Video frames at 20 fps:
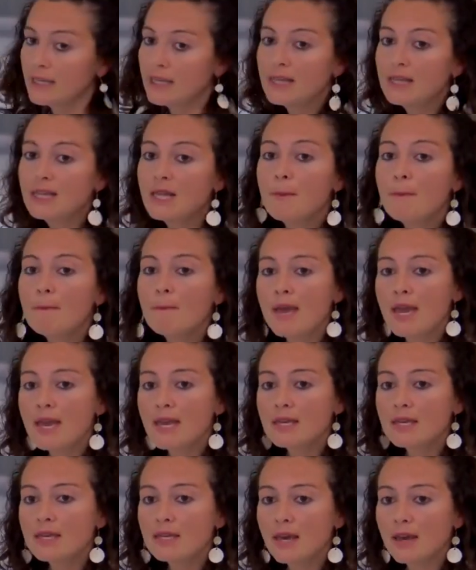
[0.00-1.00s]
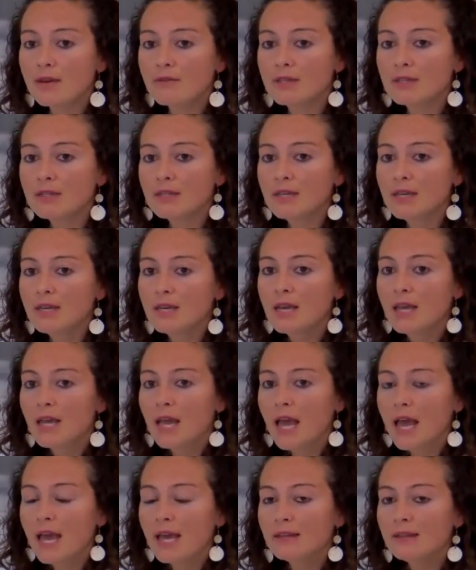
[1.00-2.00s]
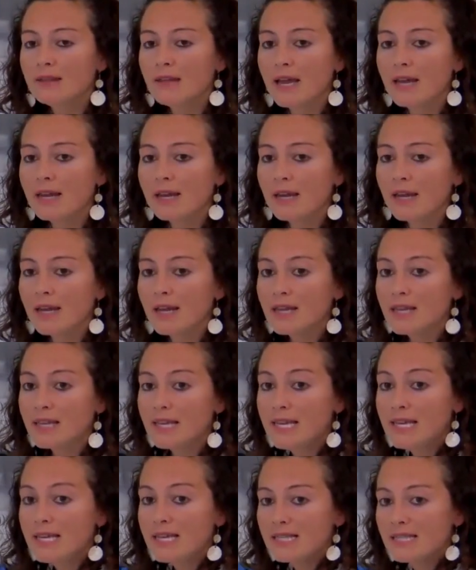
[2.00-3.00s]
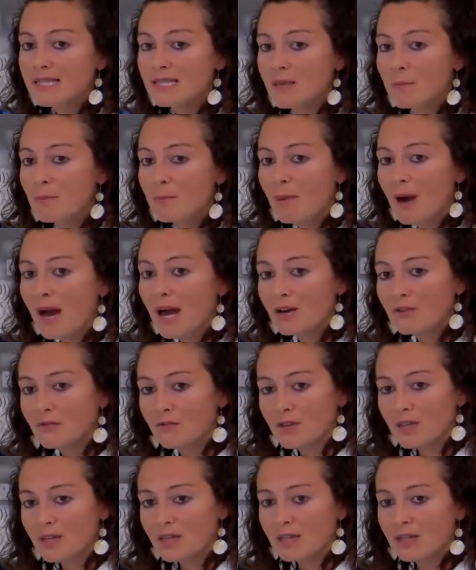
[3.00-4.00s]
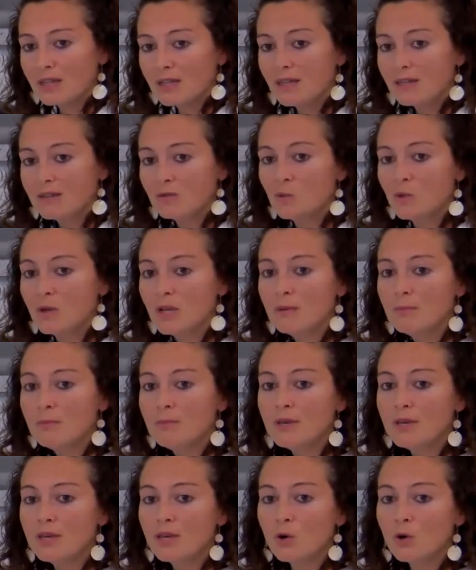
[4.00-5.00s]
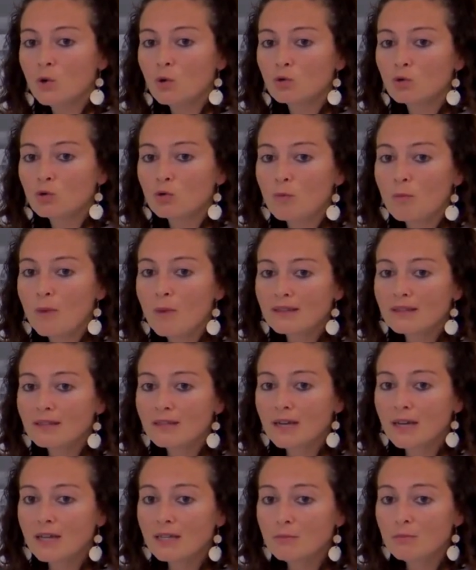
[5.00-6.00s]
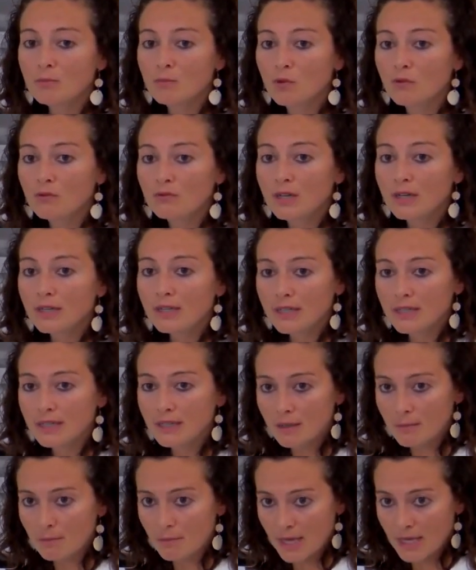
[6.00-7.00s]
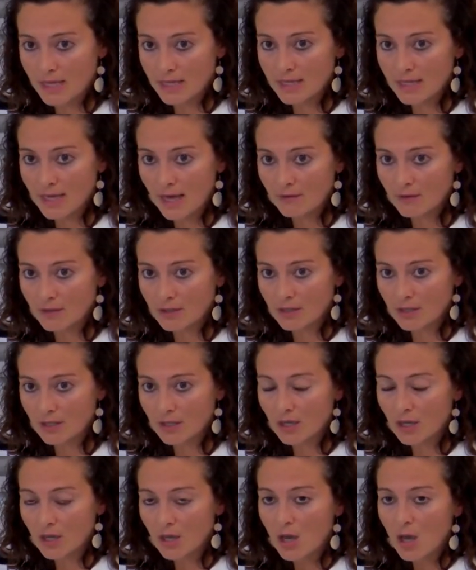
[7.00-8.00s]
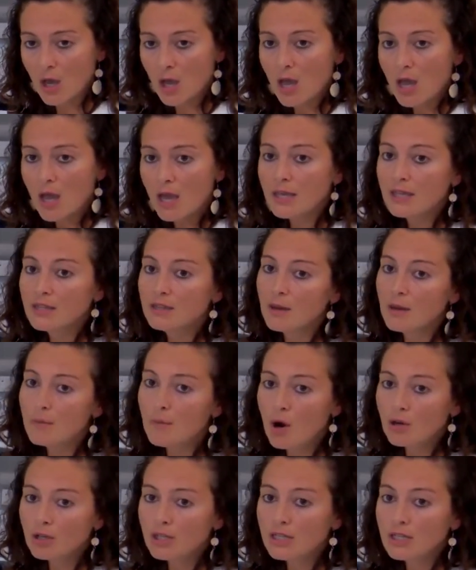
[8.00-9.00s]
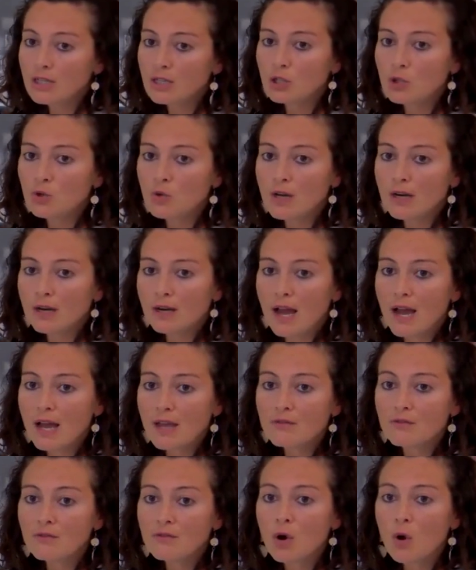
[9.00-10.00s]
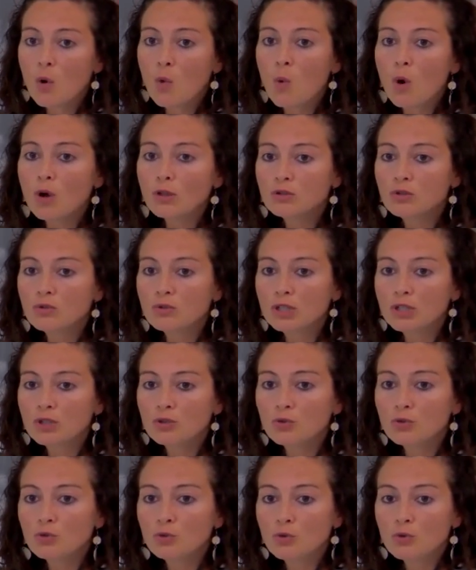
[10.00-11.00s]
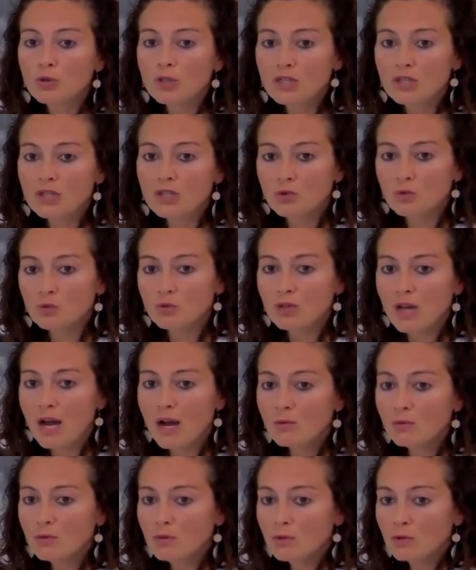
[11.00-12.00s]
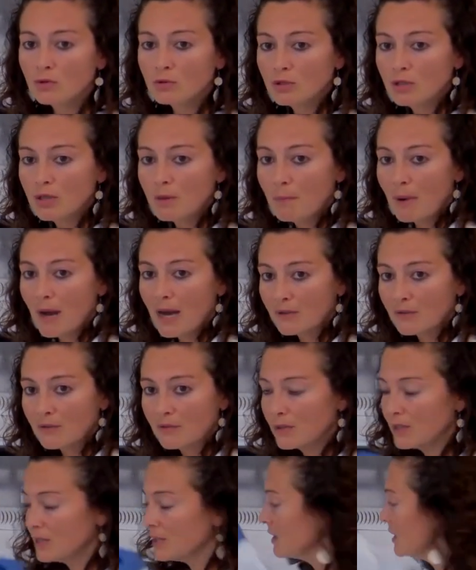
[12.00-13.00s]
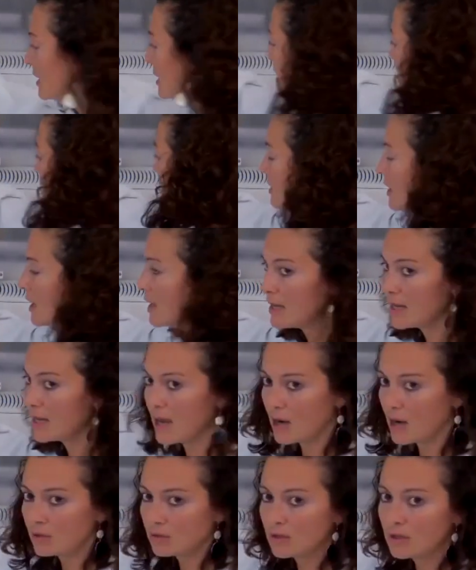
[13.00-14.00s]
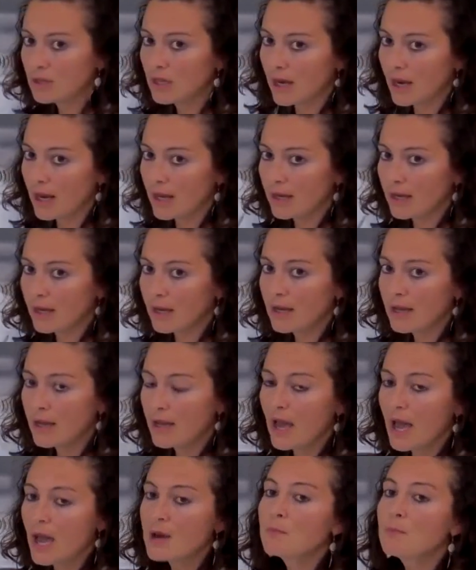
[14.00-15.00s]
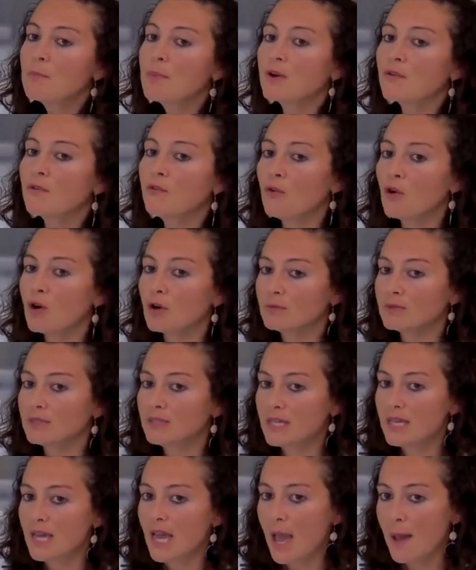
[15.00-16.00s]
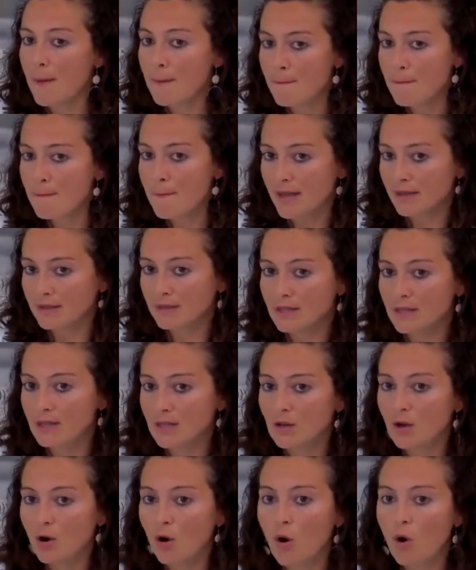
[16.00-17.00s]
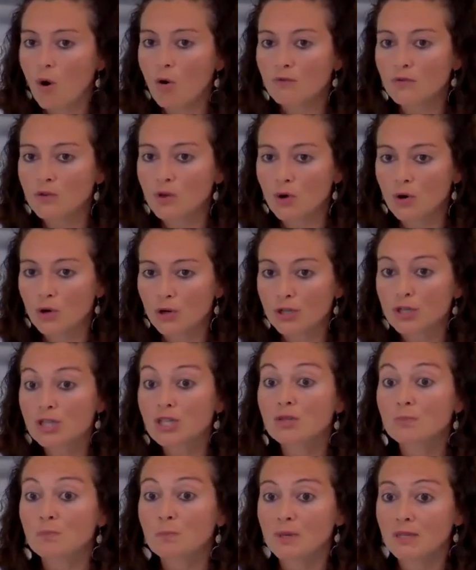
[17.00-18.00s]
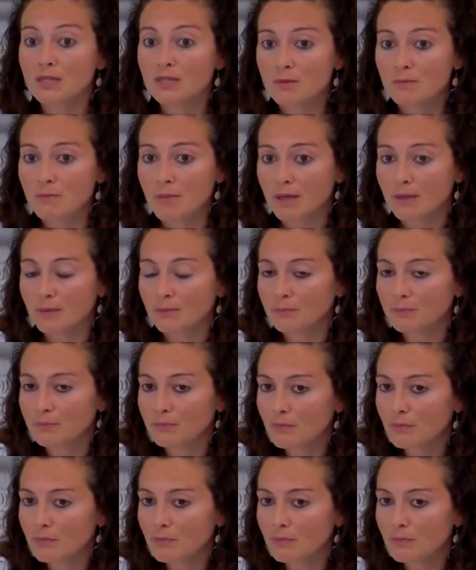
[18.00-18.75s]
in the main cavity, and then is the paraffin that will be automatically moved in the main cavity. In the morning, you arrive, what you need to do is to download the paraffin, take out the rack, and perform the embedding of your specimen.